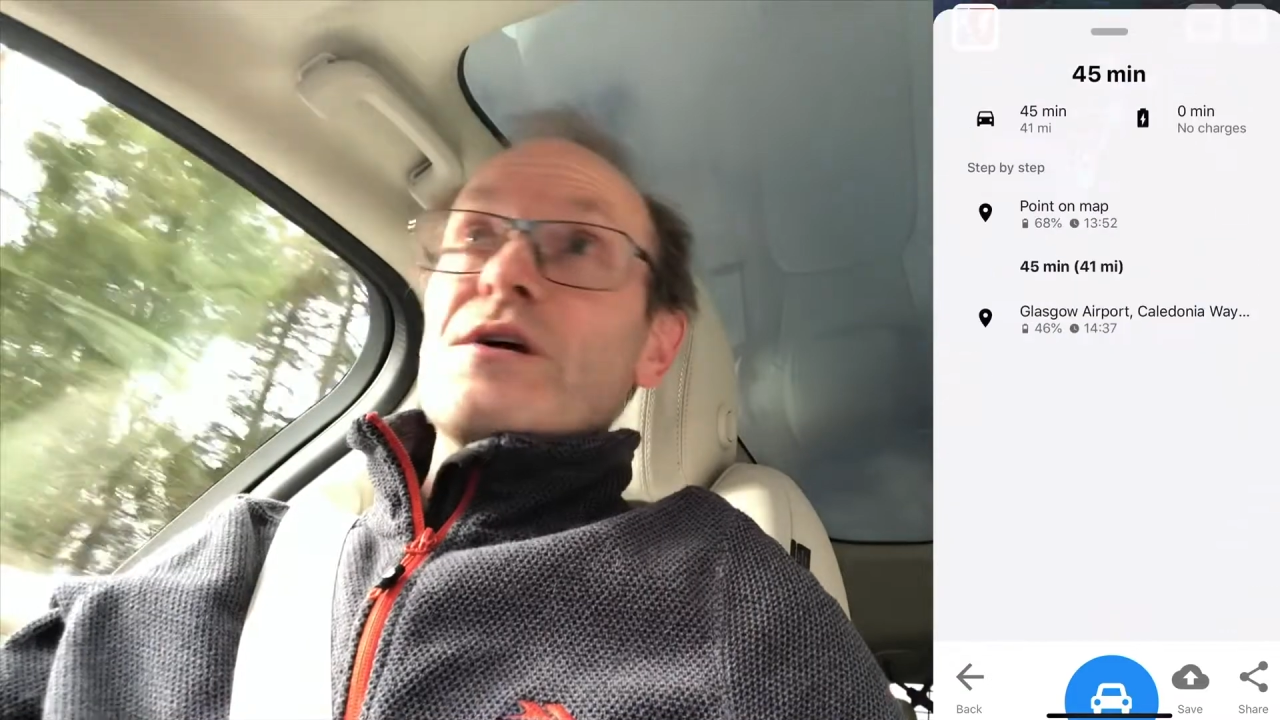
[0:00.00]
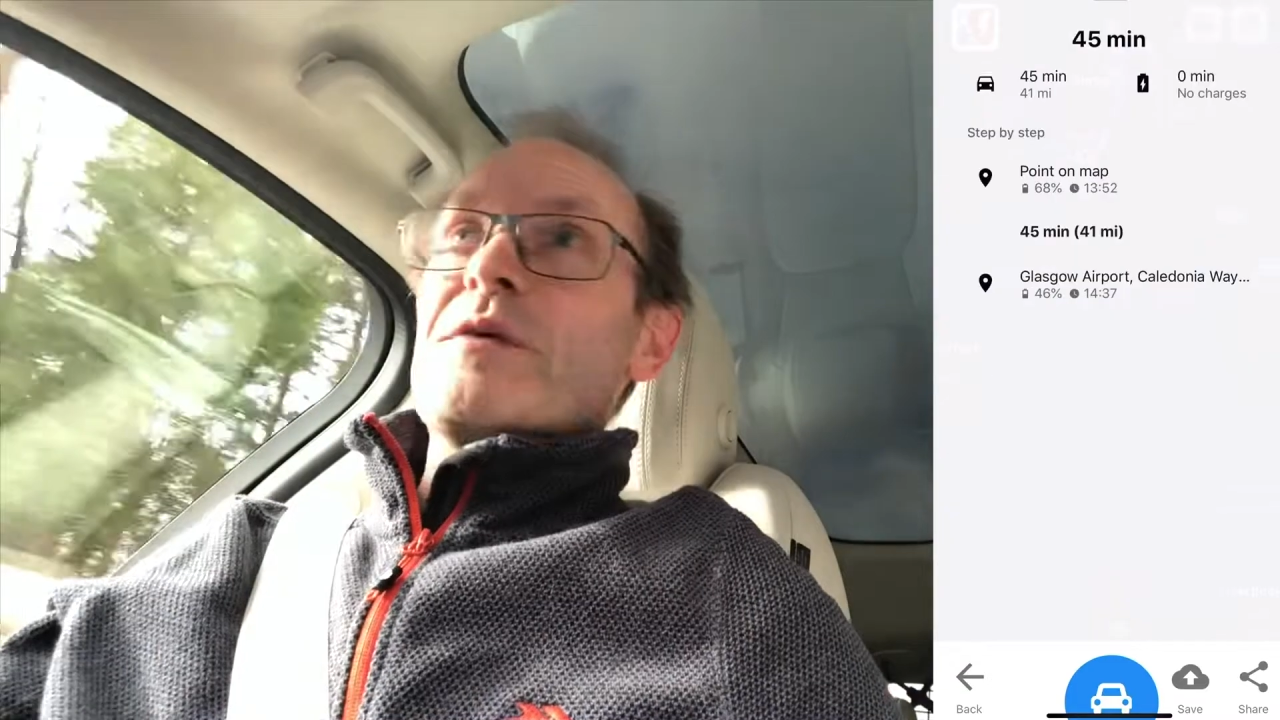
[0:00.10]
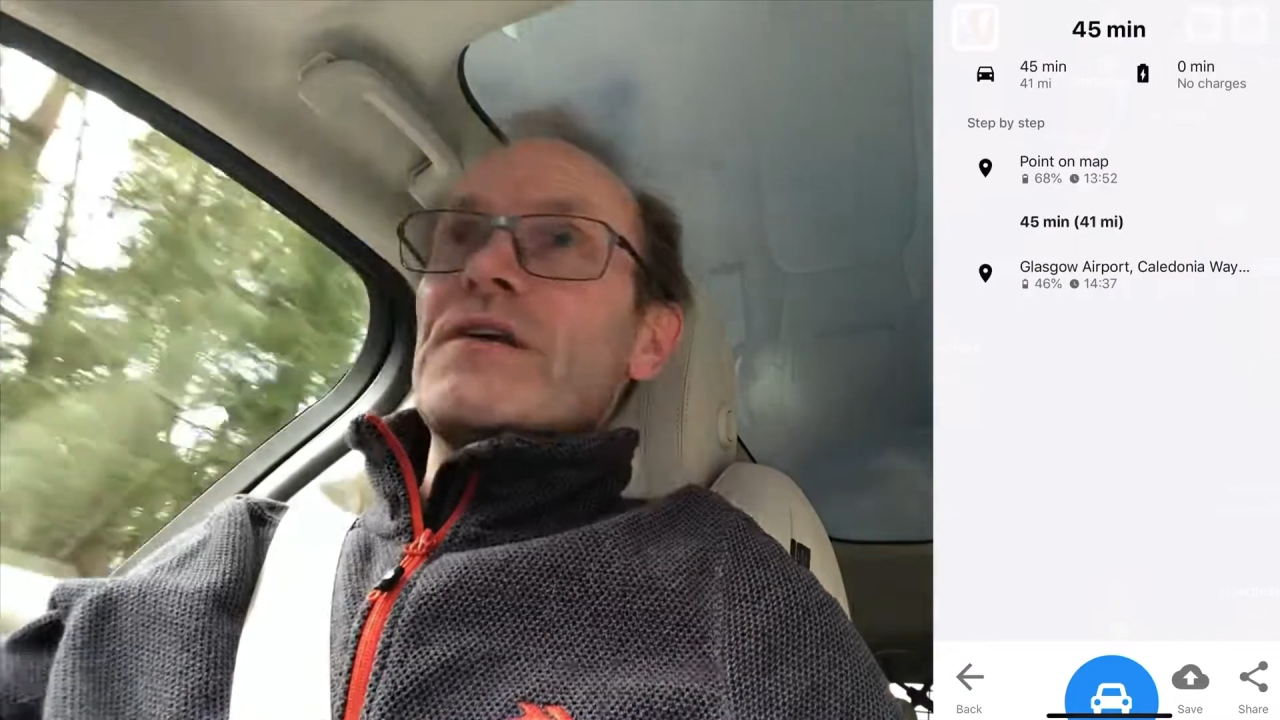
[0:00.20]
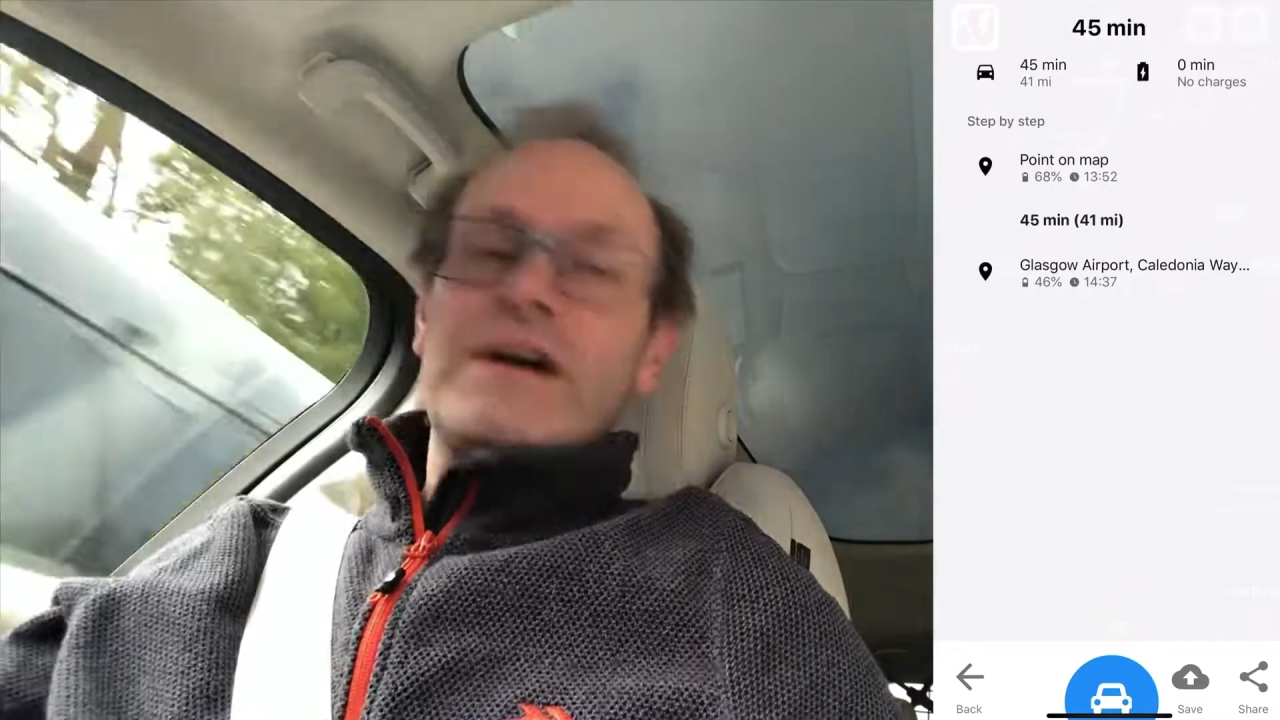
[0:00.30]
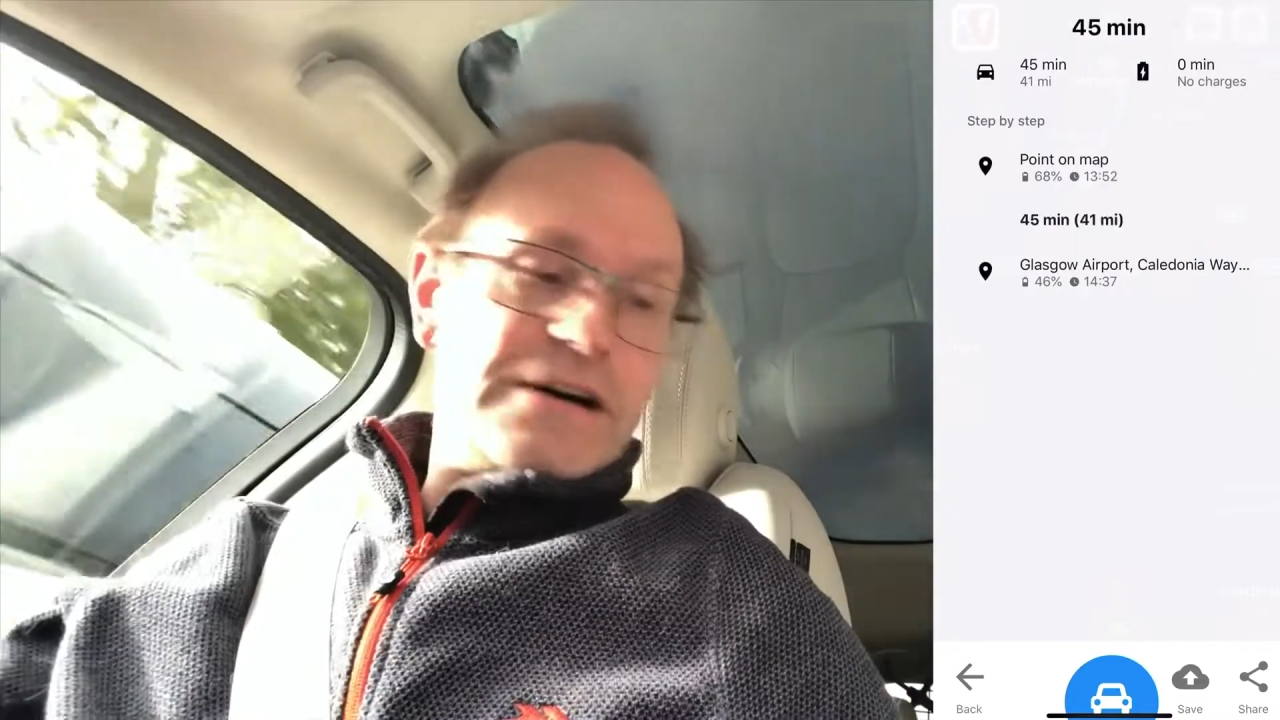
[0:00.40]

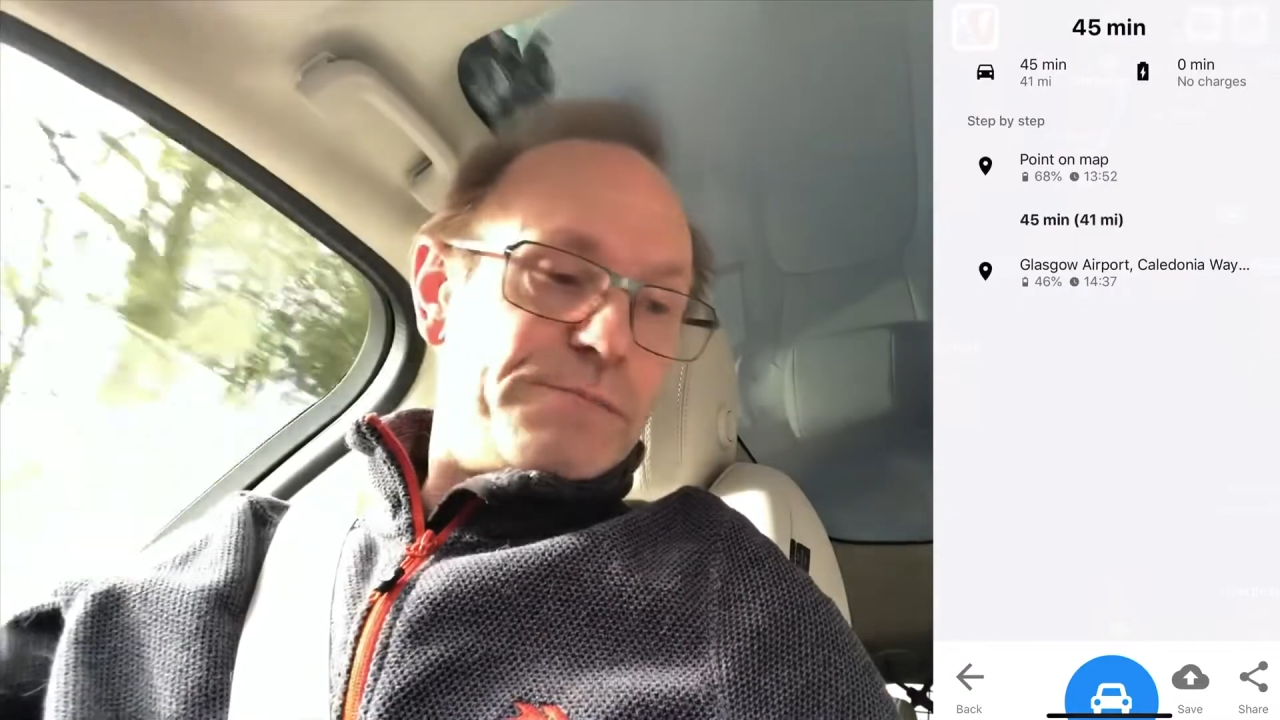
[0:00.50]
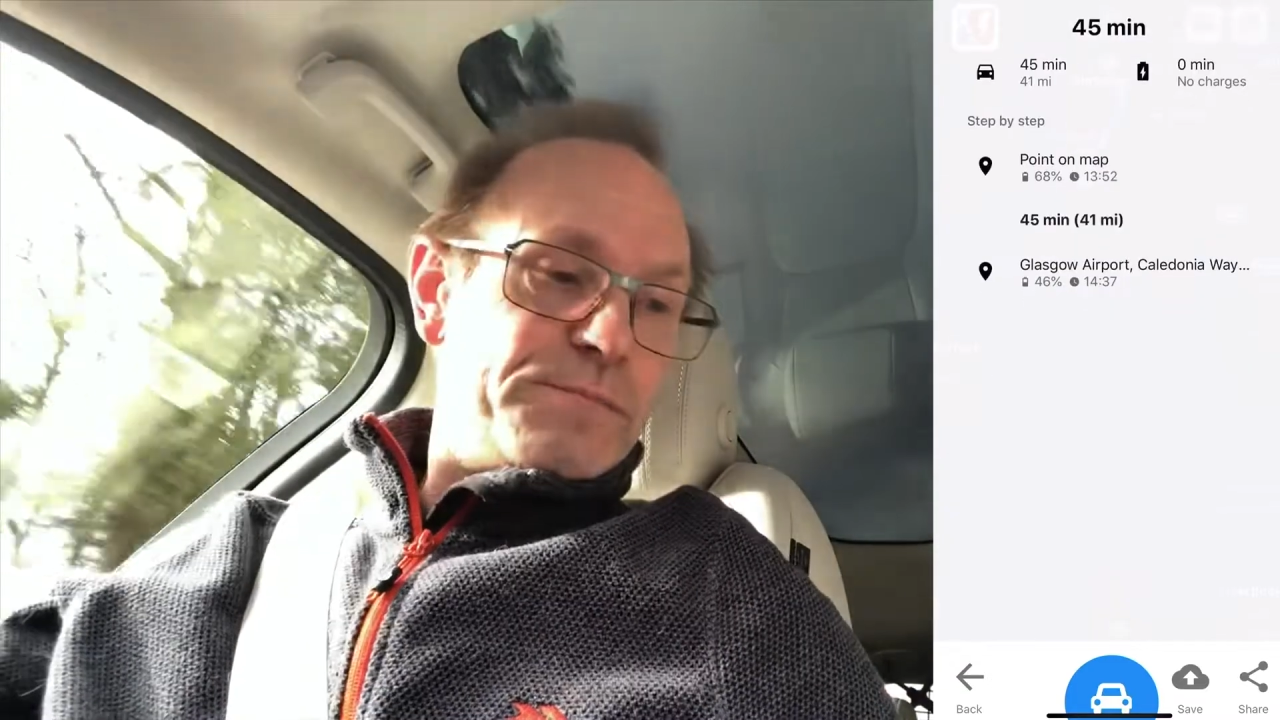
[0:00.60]
about that.